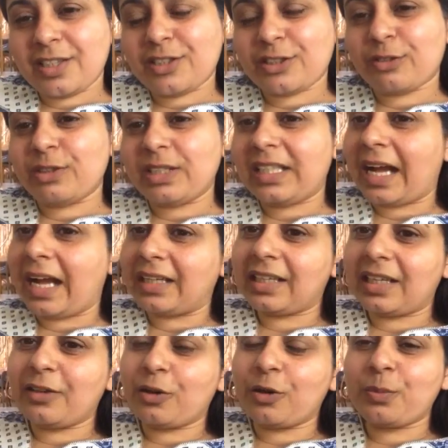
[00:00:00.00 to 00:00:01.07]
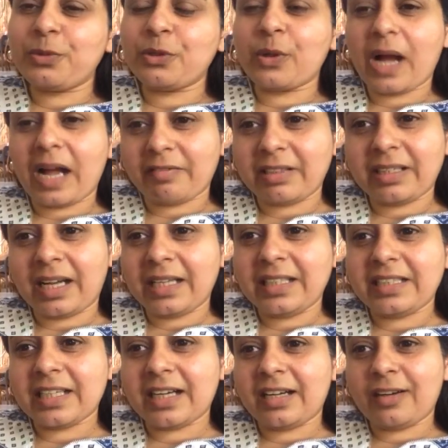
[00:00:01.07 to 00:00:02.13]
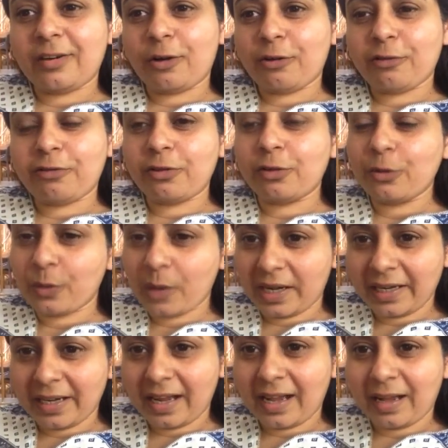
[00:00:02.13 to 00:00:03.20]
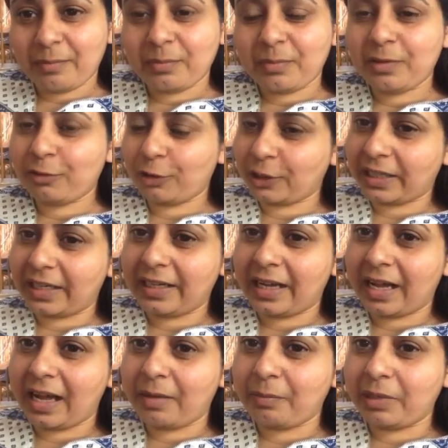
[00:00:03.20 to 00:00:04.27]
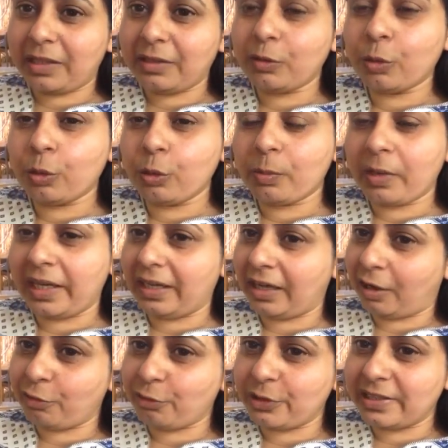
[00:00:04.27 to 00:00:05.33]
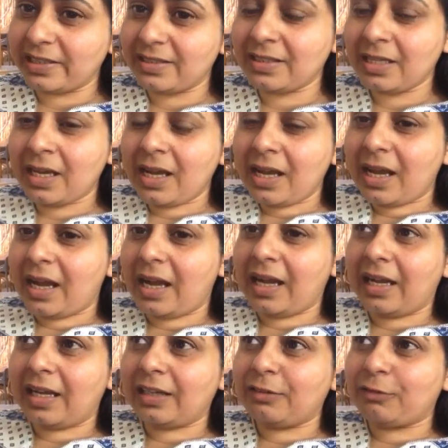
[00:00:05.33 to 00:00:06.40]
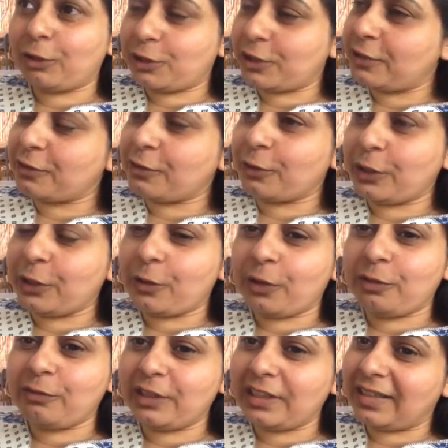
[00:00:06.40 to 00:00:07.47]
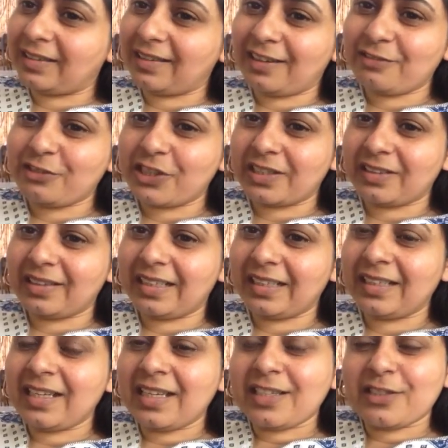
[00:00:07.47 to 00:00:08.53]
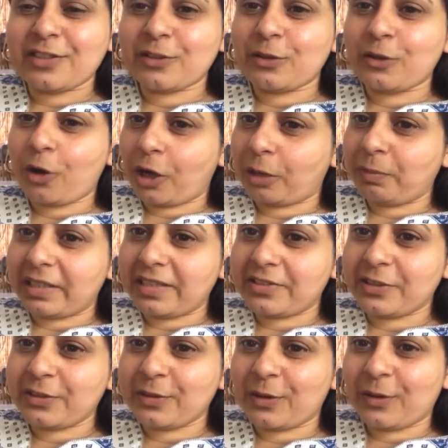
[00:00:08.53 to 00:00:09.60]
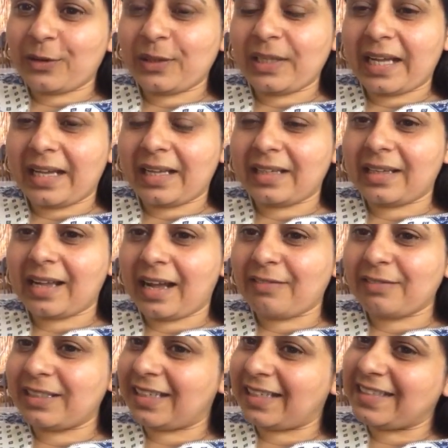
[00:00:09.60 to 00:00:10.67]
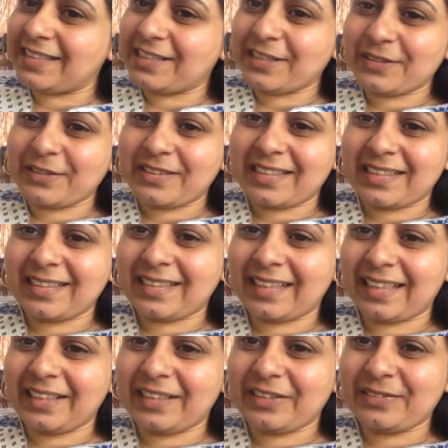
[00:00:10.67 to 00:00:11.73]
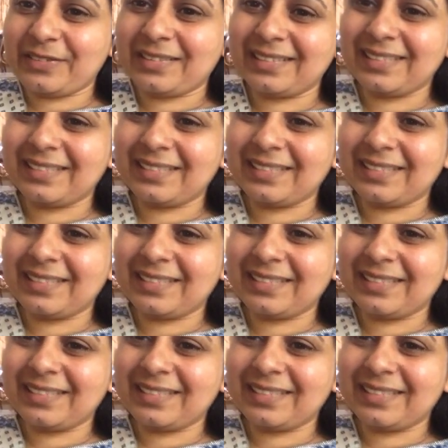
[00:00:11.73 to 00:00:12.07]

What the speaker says: So with that, I hope you have an idea of who I am, what I am, and who my love is, and what is going on with our love journey. So God bless you all, and have a nice Tuesday. Thank you.